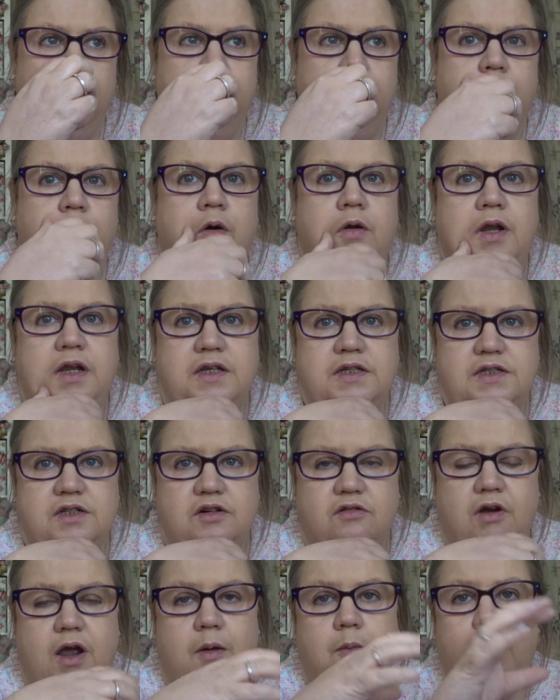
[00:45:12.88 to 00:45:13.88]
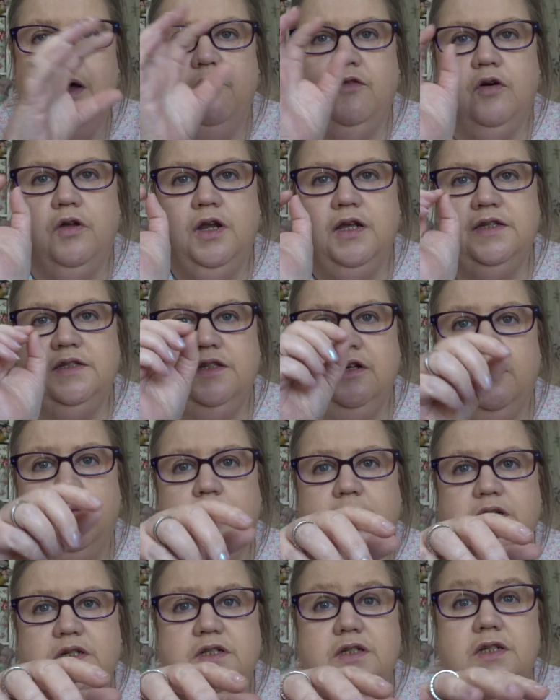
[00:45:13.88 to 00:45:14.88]
on Instagram. I've got an
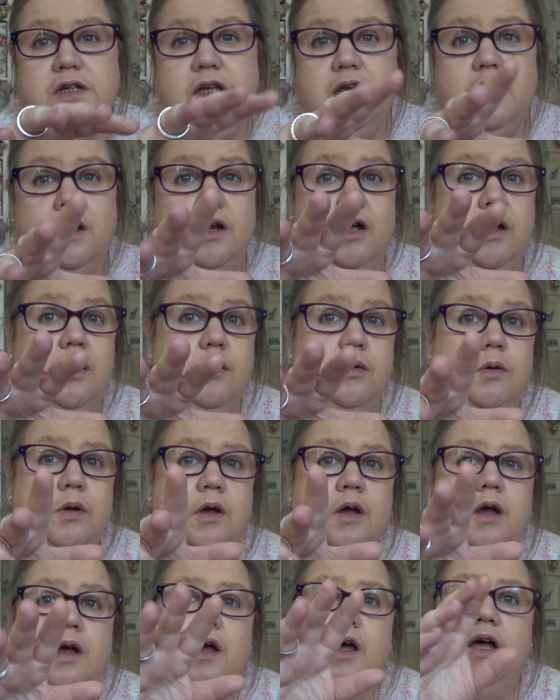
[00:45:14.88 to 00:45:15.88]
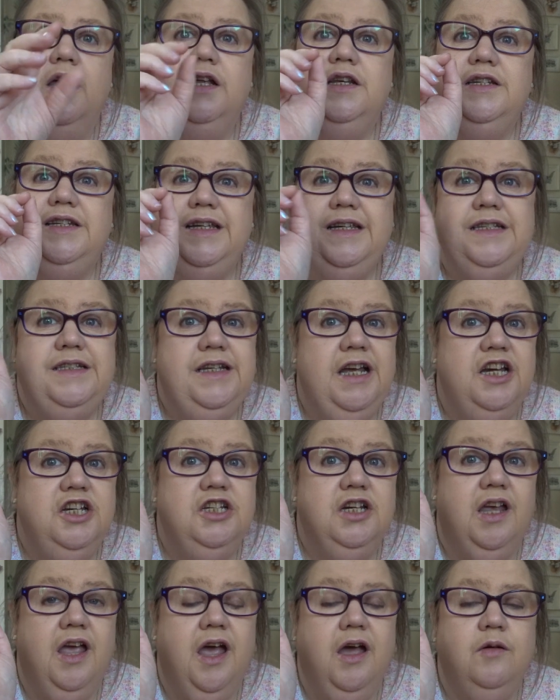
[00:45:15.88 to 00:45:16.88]
scr1tno de-stash
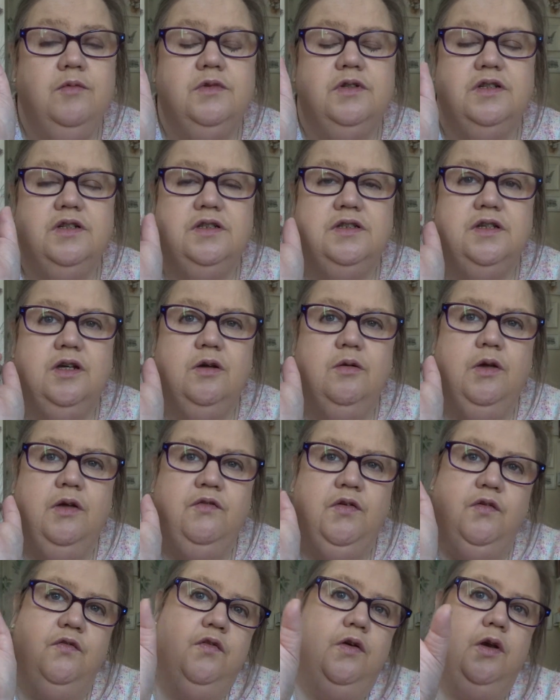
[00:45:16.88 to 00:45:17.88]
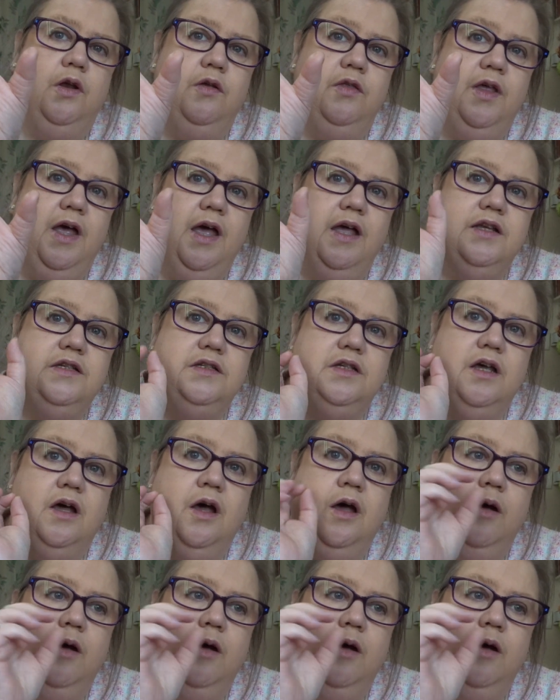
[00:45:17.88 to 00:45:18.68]
account, so if you follow that,